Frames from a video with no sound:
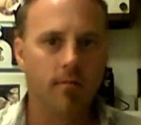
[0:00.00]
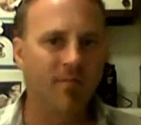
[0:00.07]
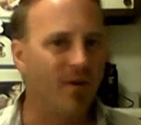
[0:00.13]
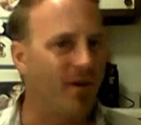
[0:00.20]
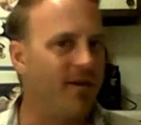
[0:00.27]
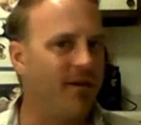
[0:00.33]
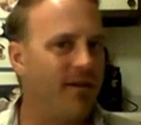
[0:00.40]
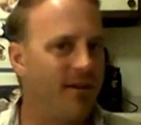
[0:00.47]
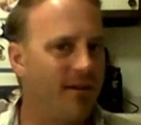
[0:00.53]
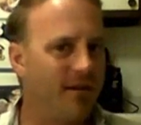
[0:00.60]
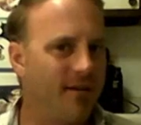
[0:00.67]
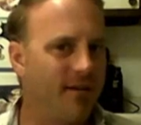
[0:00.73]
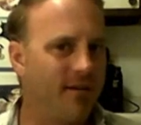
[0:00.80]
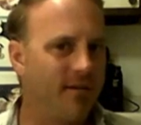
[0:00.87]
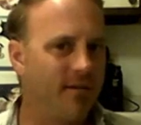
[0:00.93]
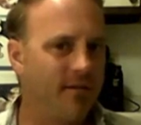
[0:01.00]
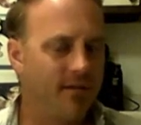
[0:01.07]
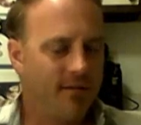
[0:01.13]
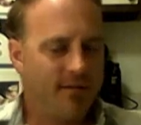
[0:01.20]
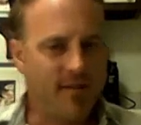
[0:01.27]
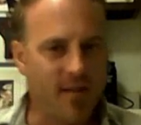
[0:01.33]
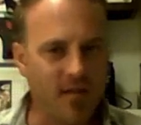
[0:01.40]
but
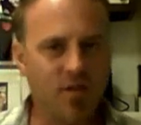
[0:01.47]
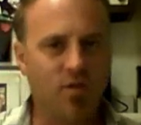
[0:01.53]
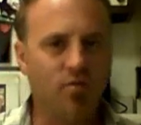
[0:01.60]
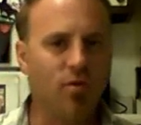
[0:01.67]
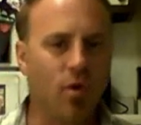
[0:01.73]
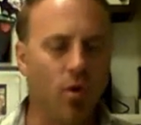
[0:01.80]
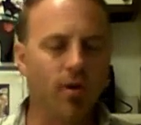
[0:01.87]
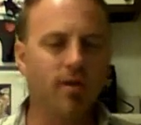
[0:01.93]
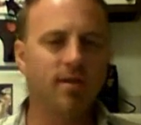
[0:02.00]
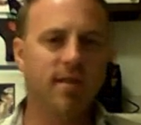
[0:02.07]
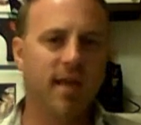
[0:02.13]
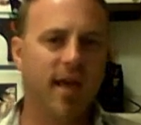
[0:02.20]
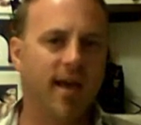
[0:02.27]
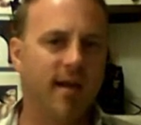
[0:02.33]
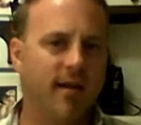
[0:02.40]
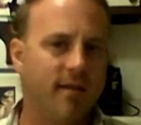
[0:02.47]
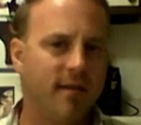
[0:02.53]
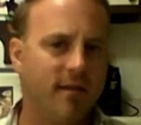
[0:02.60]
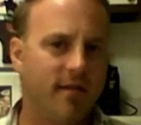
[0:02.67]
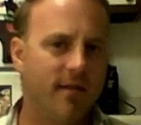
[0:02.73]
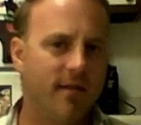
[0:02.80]
did you notice that